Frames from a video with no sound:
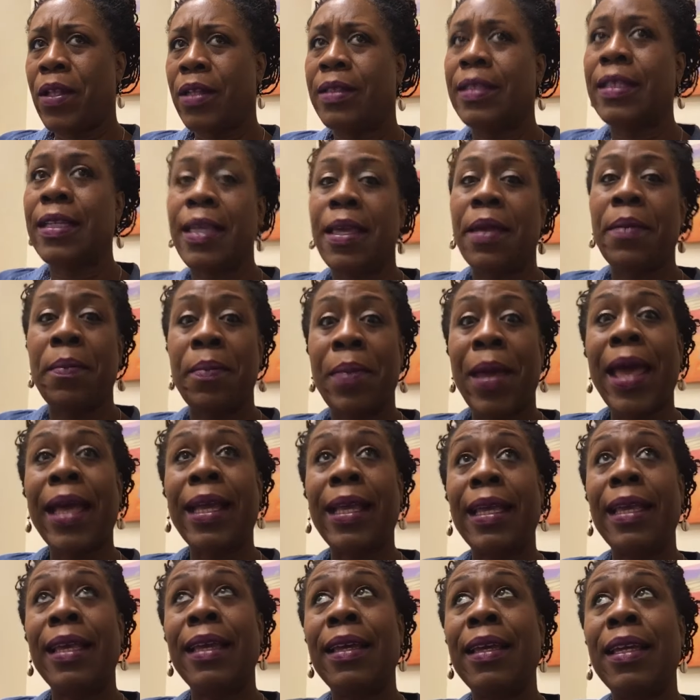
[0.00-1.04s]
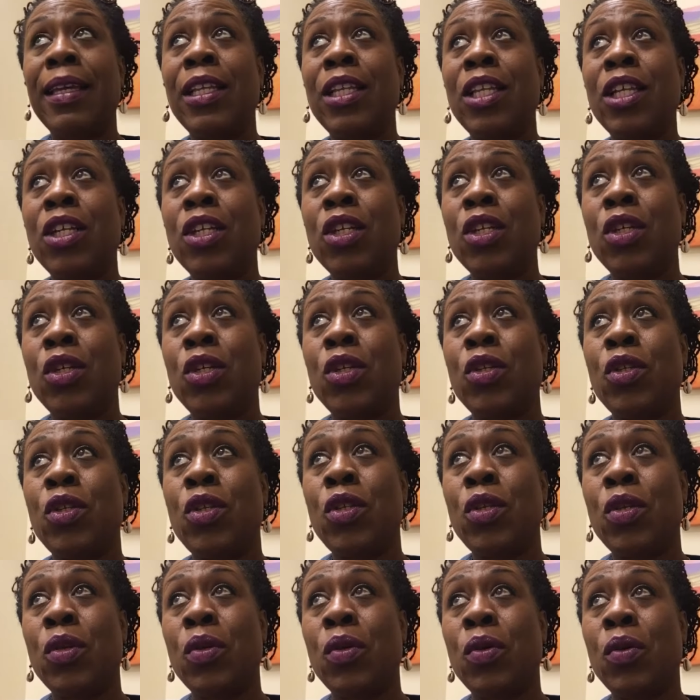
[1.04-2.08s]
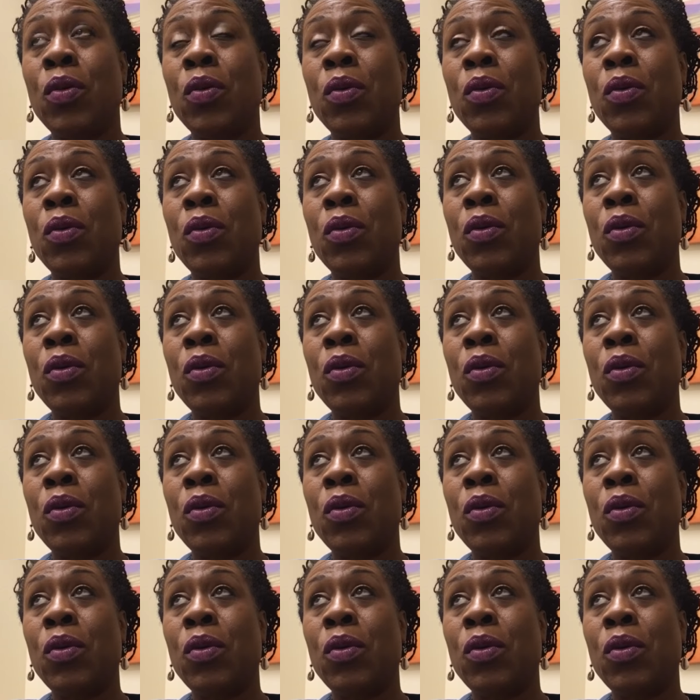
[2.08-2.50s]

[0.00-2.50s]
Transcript: to get back into